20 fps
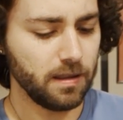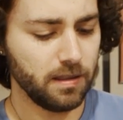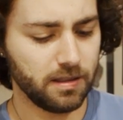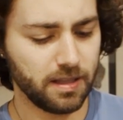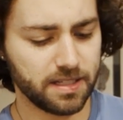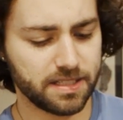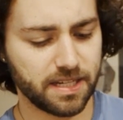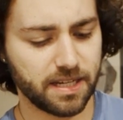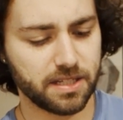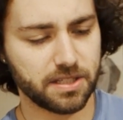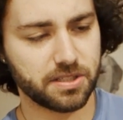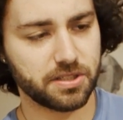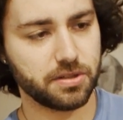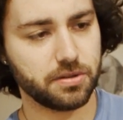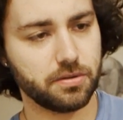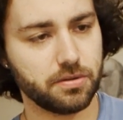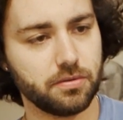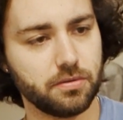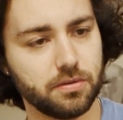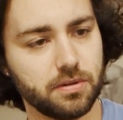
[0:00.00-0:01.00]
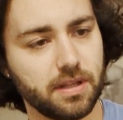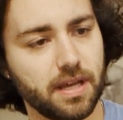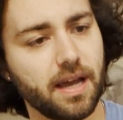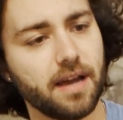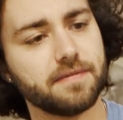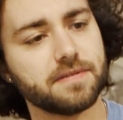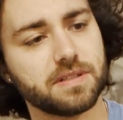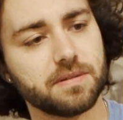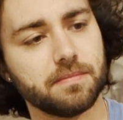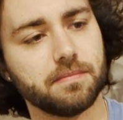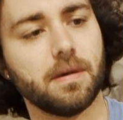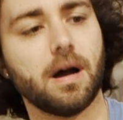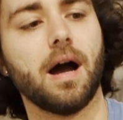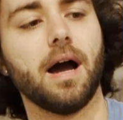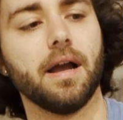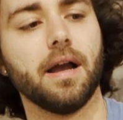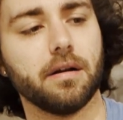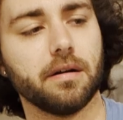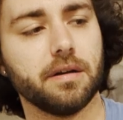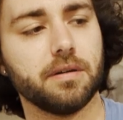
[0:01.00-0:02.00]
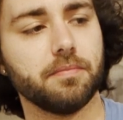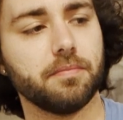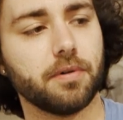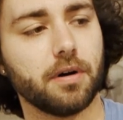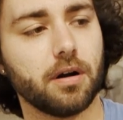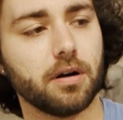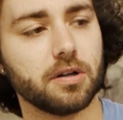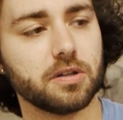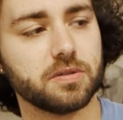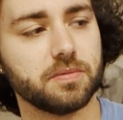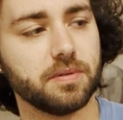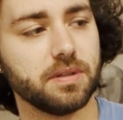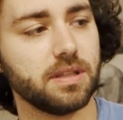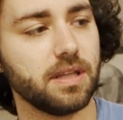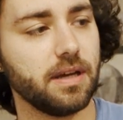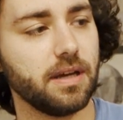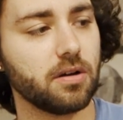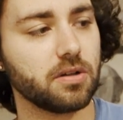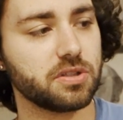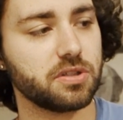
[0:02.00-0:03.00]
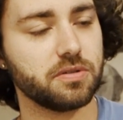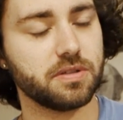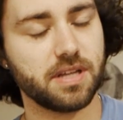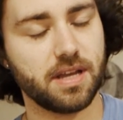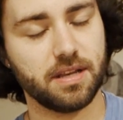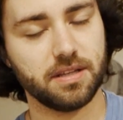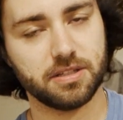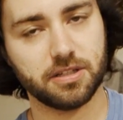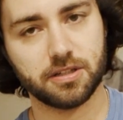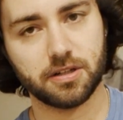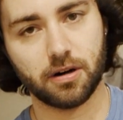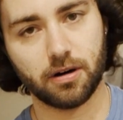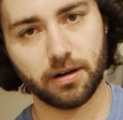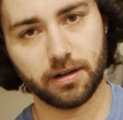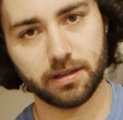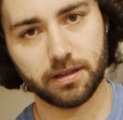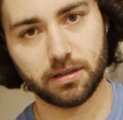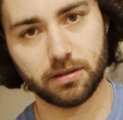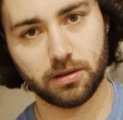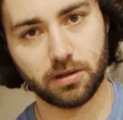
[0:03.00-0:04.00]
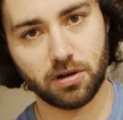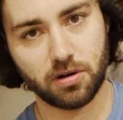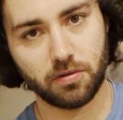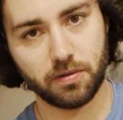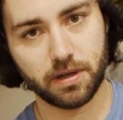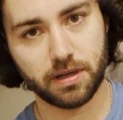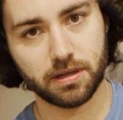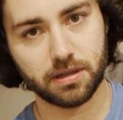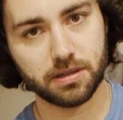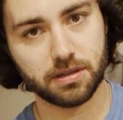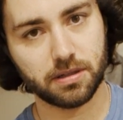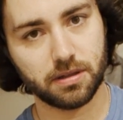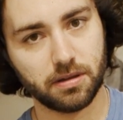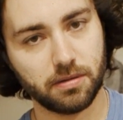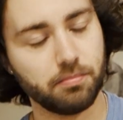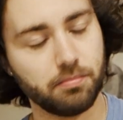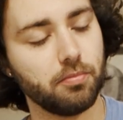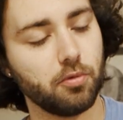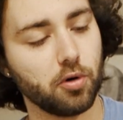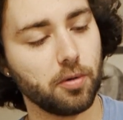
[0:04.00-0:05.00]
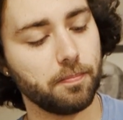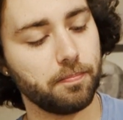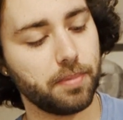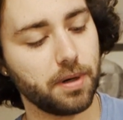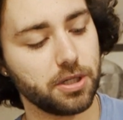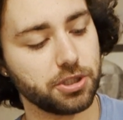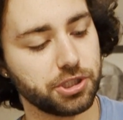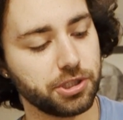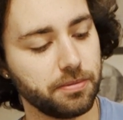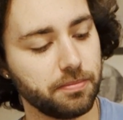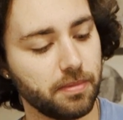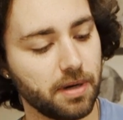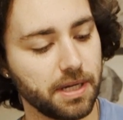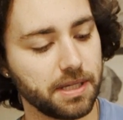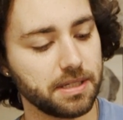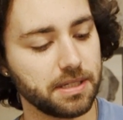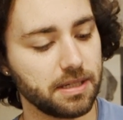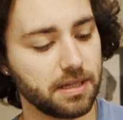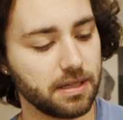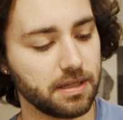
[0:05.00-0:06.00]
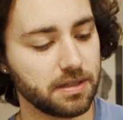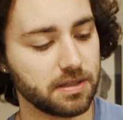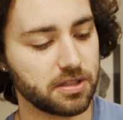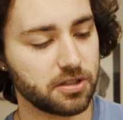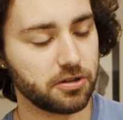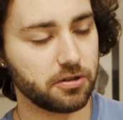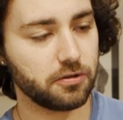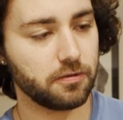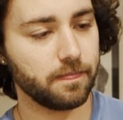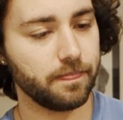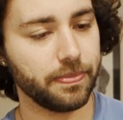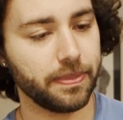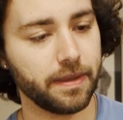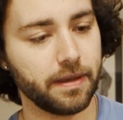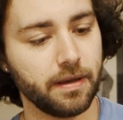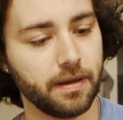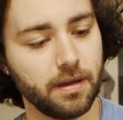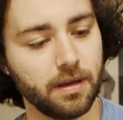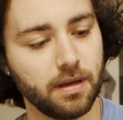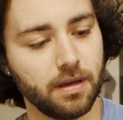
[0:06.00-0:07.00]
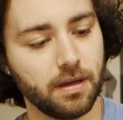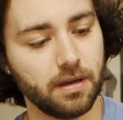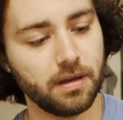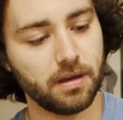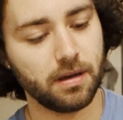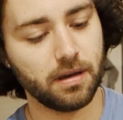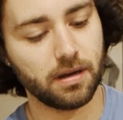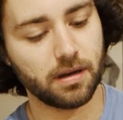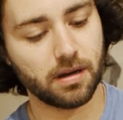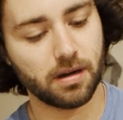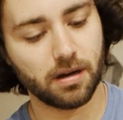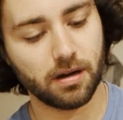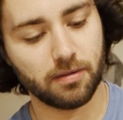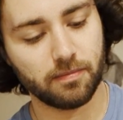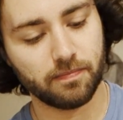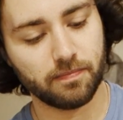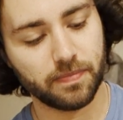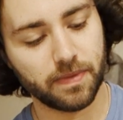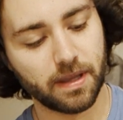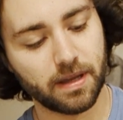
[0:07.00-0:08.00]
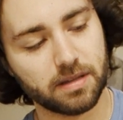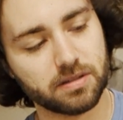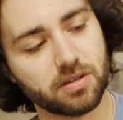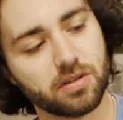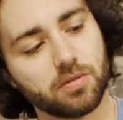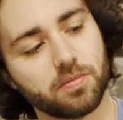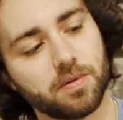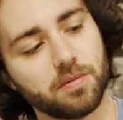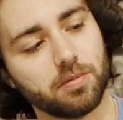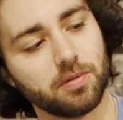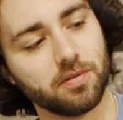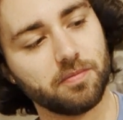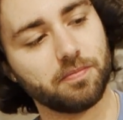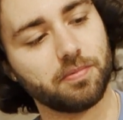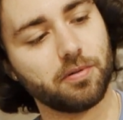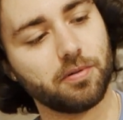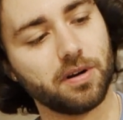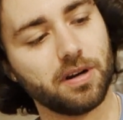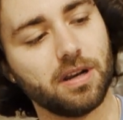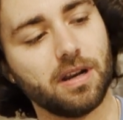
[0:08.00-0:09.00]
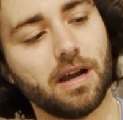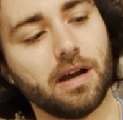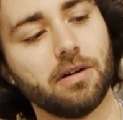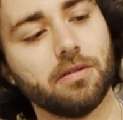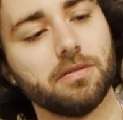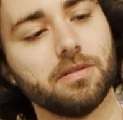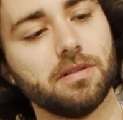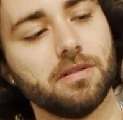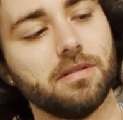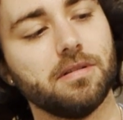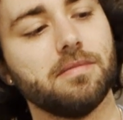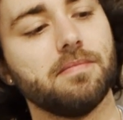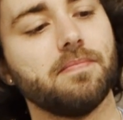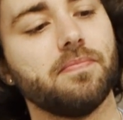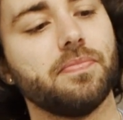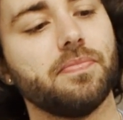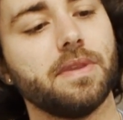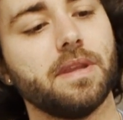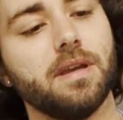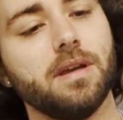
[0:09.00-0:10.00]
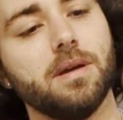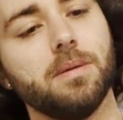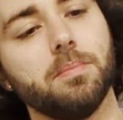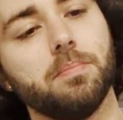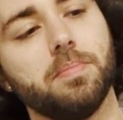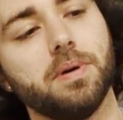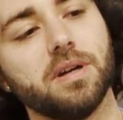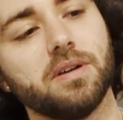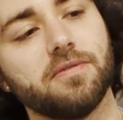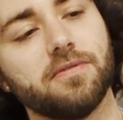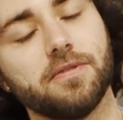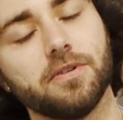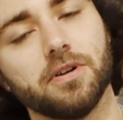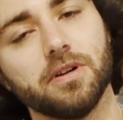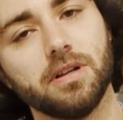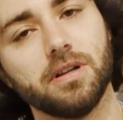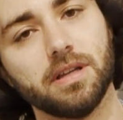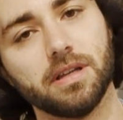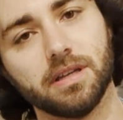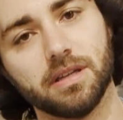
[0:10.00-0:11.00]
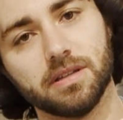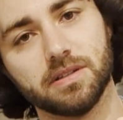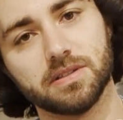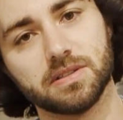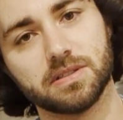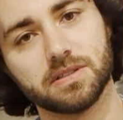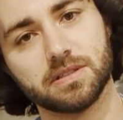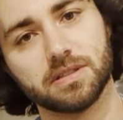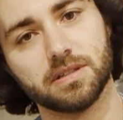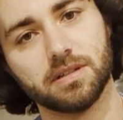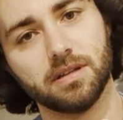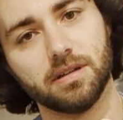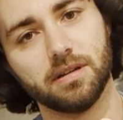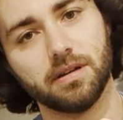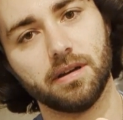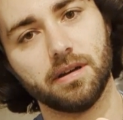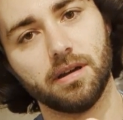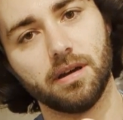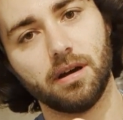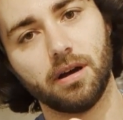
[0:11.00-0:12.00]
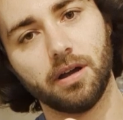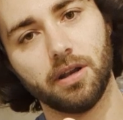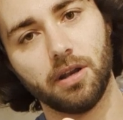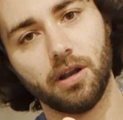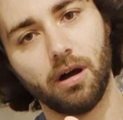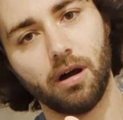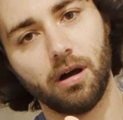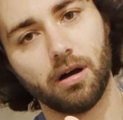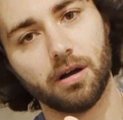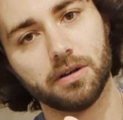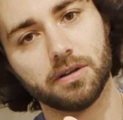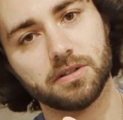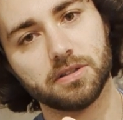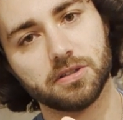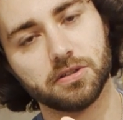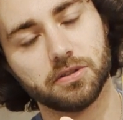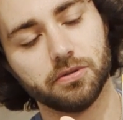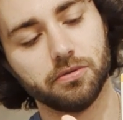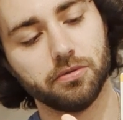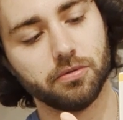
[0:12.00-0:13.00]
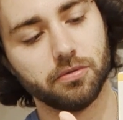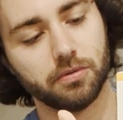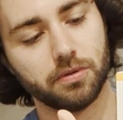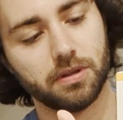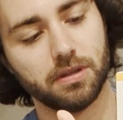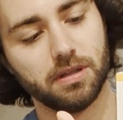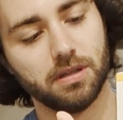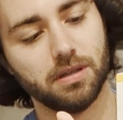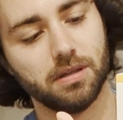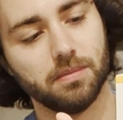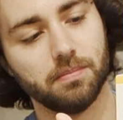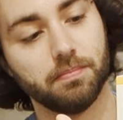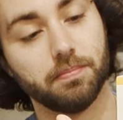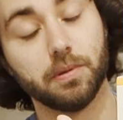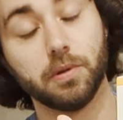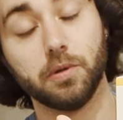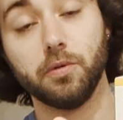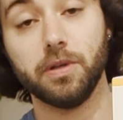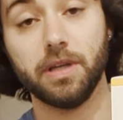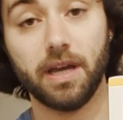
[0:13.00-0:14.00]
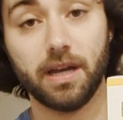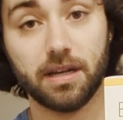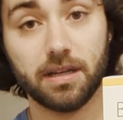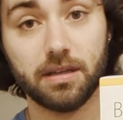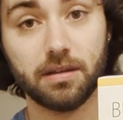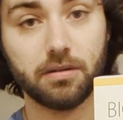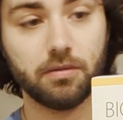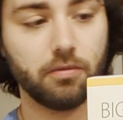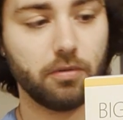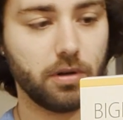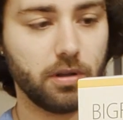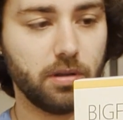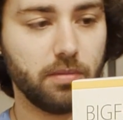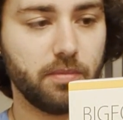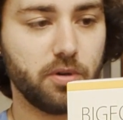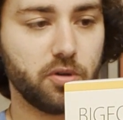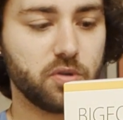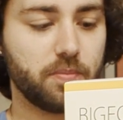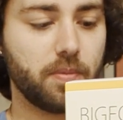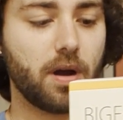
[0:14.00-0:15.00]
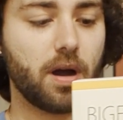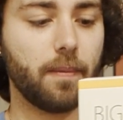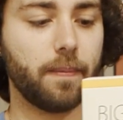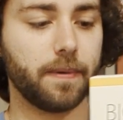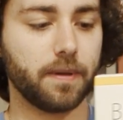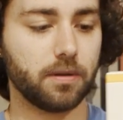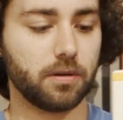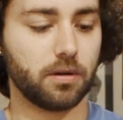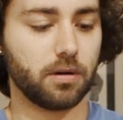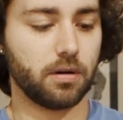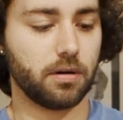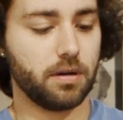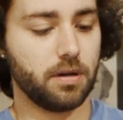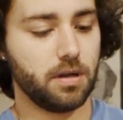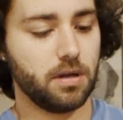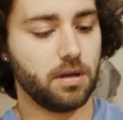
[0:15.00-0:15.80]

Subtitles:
They have some higher end products, but they also tend to target the low end, the more budget minded end too. As other people have pointed out, Bigfoot is a nod to the Blue Yeti, one of the most popular